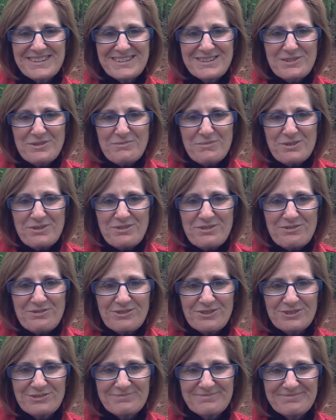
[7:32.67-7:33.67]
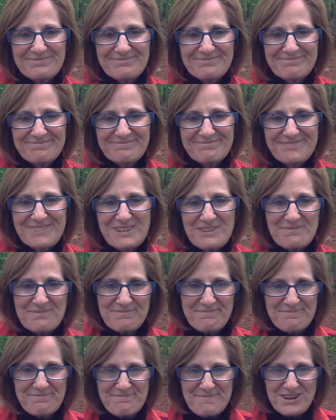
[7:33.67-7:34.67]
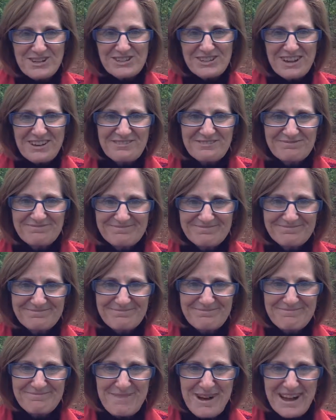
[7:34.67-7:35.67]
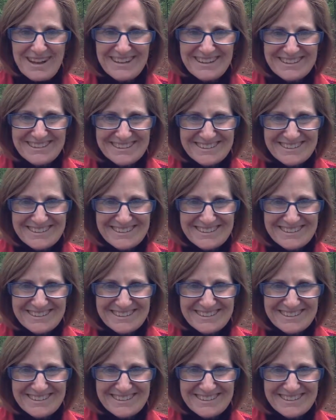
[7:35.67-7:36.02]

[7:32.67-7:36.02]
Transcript: so beautiful. So much love. Bye.